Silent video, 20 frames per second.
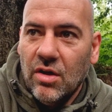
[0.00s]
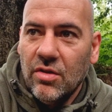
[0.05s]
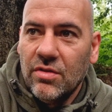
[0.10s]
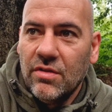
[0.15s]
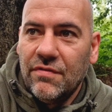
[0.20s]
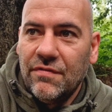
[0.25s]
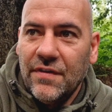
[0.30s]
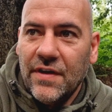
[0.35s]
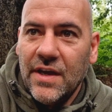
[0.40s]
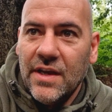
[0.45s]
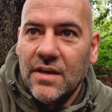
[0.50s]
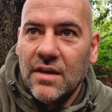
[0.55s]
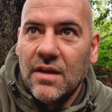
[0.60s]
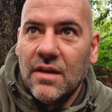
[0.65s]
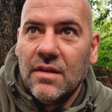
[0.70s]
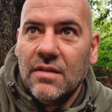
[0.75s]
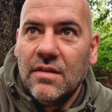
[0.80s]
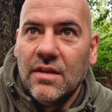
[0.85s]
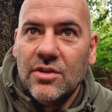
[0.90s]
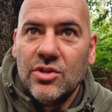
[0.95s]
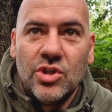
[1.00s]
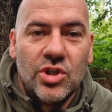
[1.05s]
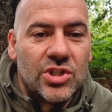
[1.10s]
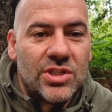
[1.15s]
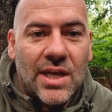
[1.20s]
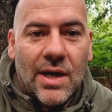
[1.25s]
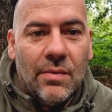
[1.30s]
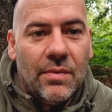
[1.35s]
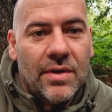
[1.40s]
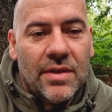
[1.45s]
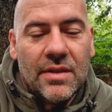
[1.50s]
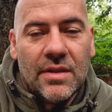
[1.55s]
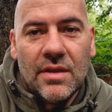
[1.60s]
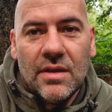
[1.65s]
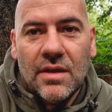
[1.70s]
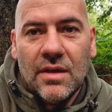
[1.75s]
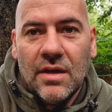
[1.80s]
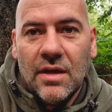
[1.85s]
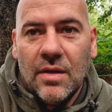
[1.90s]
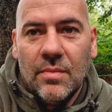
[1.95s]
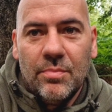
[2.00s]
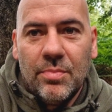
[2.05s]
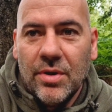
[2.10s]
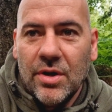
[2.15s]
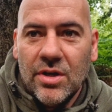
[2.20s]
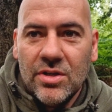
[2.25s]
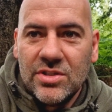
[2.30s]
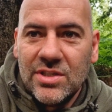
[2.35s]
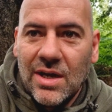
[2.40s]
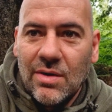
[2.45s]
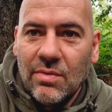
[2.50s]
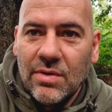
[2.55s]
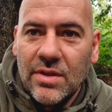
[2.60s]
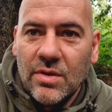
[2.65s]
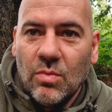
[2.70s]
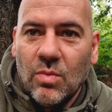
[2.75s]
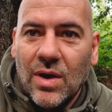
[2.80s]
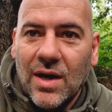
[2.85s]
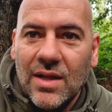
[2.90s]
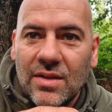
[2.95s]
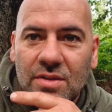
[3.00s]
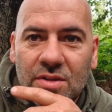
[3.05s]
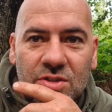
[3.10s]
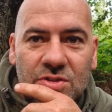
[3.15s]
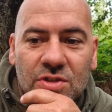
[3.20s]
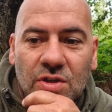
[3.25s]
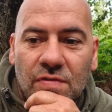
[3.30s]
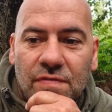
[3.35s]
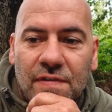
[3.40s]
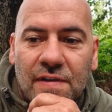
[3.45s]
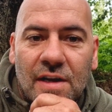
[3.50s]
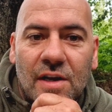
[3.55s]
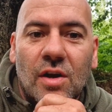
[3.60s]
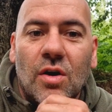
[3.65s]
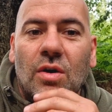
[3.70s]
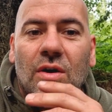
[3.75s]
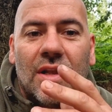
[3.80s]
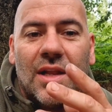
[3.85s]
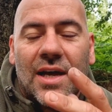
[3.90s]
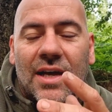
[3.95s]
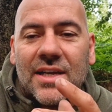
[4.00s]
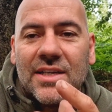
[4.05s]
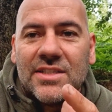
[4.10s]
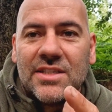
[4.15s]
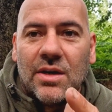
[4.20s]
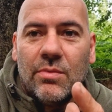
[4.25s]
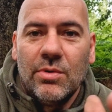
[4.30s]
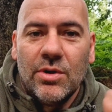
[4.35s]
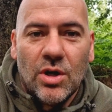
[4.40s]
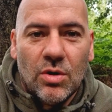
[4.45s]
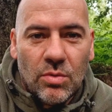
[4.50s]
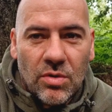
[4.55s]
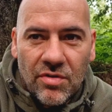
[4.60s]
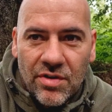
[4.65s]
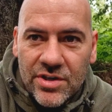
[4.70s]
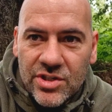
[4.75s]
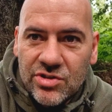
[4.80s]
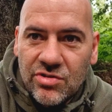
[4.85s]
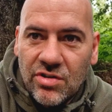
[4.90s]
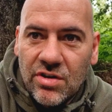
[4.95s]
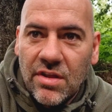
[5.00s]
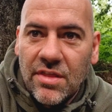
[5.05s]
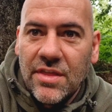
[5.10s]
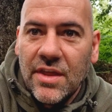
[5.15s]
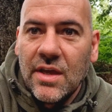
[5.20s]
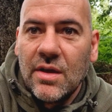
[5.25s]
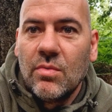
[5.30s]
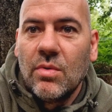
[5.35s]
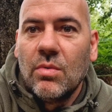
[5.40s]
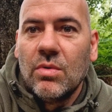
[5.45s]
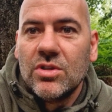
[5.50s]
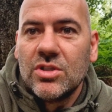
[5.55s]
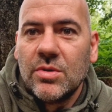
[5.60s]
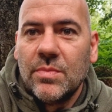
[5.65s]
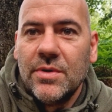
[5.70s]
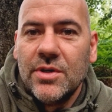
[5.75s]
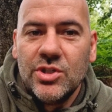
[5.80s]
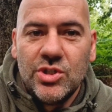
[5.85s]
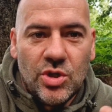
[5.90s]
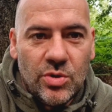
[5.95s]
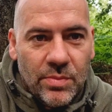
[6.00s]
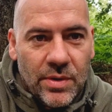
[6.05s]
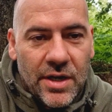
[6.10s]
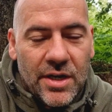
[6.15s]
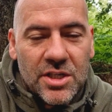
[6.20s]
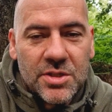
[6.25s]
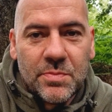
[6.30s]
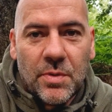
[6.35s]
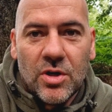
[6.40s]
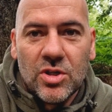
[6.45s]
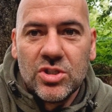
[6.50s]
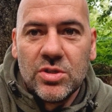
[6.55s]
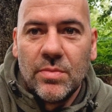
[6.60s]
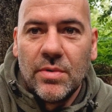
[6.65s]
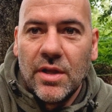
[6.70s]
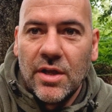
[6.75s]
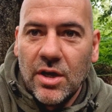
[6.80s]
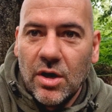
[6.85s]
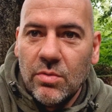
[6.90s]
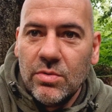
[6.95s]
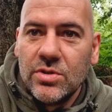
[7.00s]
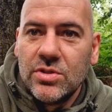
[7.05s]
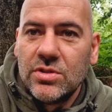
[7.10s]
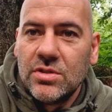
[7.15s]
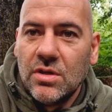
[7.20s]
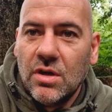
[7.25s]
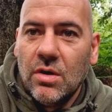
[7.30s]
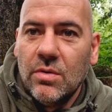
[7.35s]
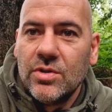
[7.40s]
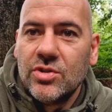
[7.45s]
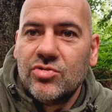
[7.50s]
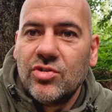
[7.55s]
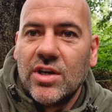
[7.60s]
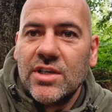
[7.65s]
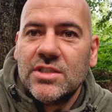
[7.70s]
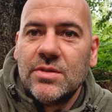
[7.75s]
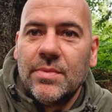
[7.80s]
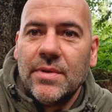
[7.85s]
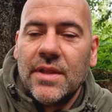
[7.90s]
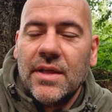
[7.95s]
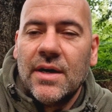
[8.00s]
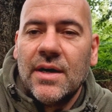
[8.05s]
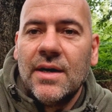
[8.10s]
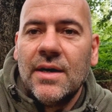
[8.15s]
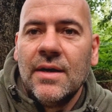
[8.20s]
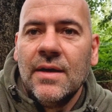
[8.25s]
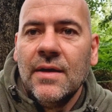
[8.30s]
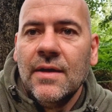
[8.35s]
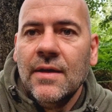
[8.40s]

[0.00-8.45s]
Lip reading: on the feeder than just out in birds out in the wild and stuff. And I don't, like I say, we don't want to injure anything. We want to be as humane as possible. I always try to be that,